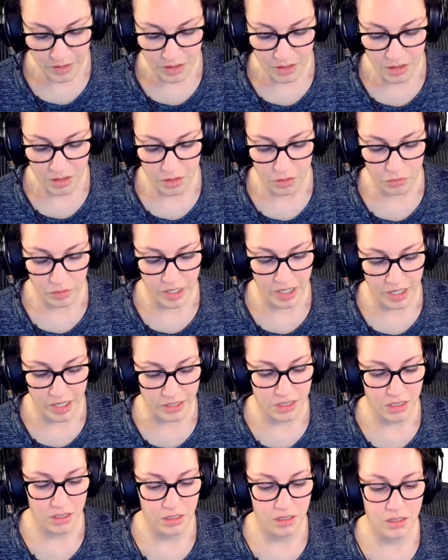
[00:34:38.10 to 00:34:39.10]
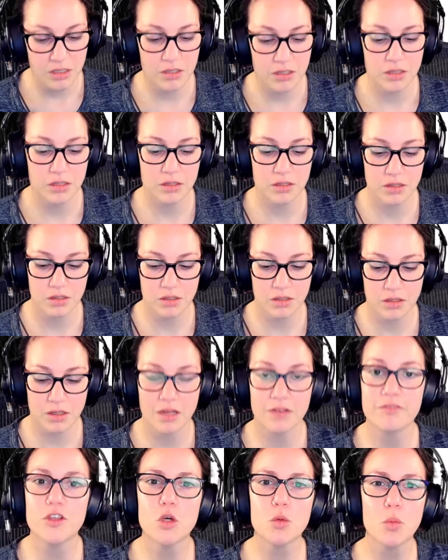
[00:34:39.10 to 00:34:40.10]
All right, a
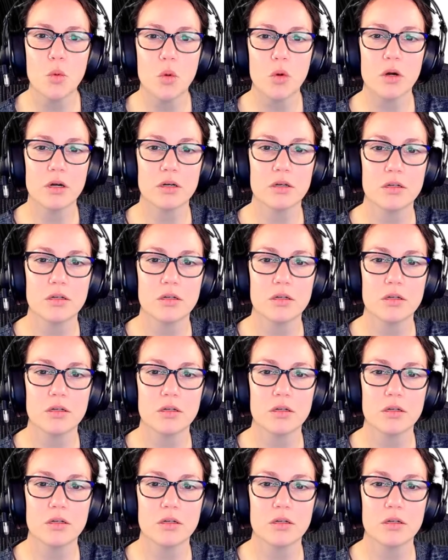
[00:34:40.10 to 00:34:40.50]
few more.